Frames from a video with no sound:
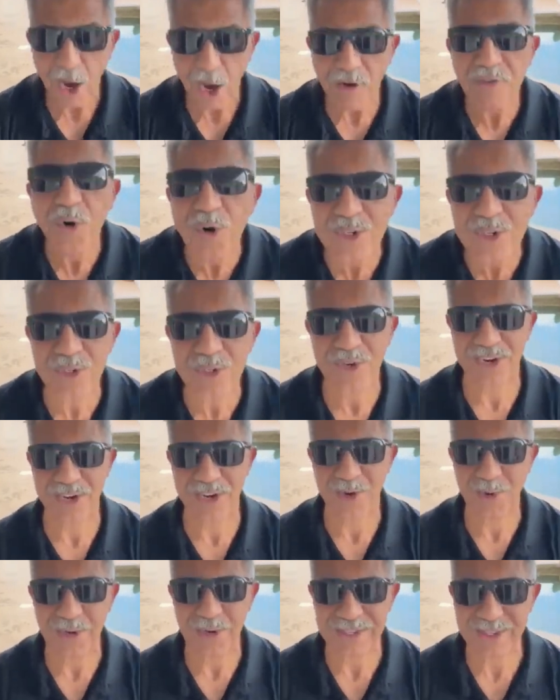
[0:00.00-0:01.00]
a big pie of
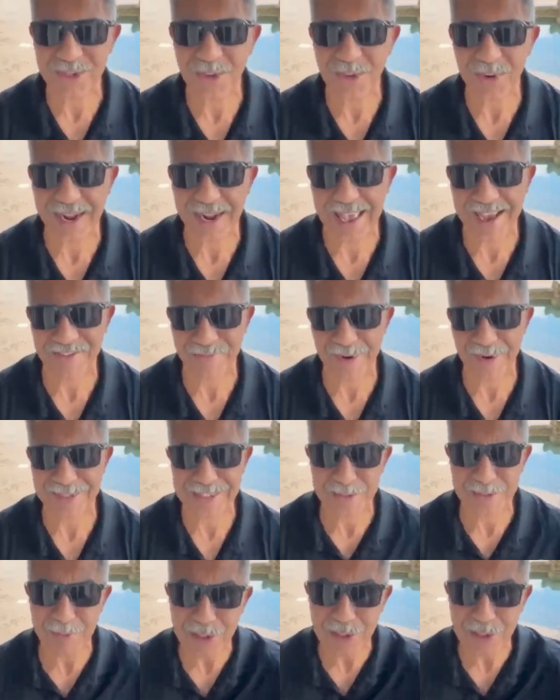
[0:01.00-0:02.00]
this Live Good
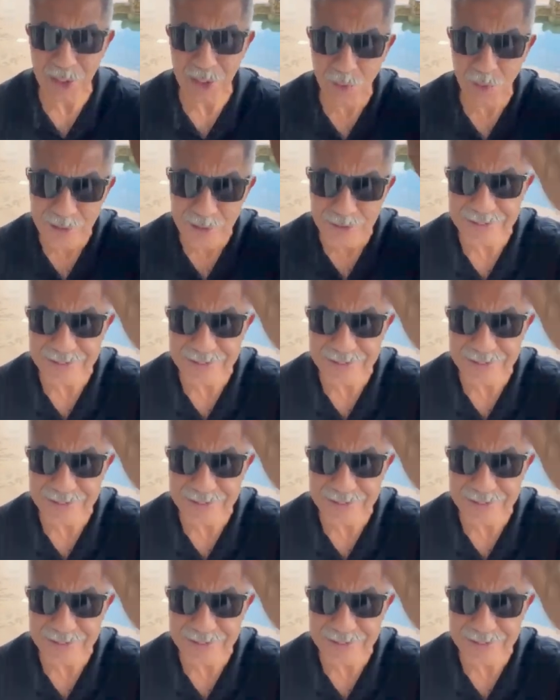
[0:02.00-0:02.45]
opportunity